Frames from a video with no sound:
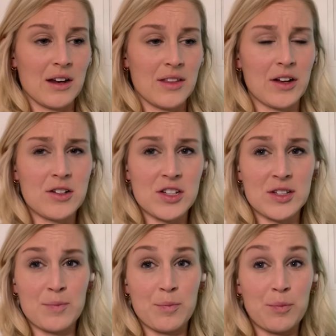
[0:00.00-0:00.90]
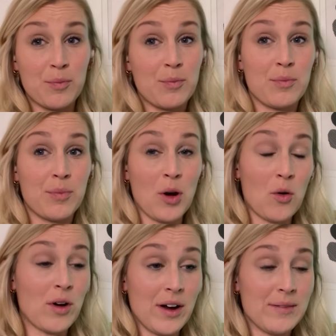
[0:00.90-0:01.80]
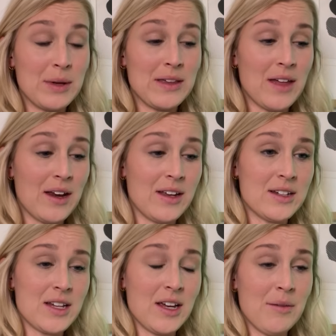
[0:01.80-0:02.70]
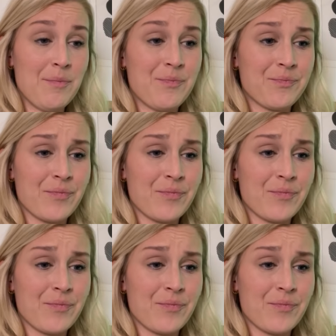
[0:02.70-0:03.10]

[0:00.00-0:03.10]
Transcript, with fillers: They're just programming that into him?